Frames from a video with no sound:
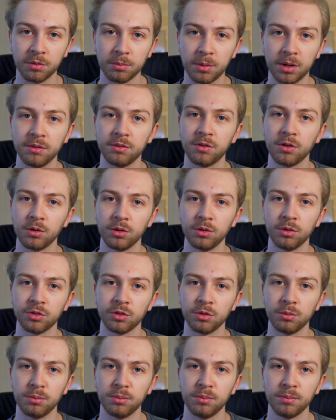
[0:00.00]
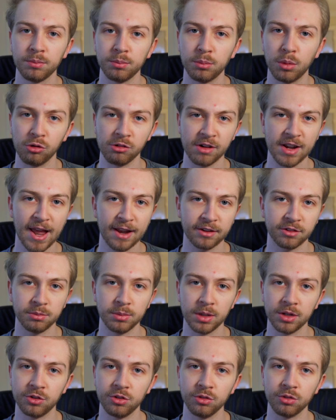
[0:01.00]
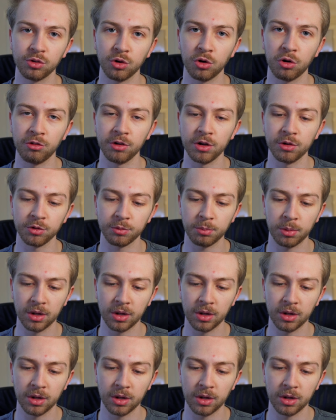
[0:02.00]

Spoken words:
I might follow some more anatomy tutorials,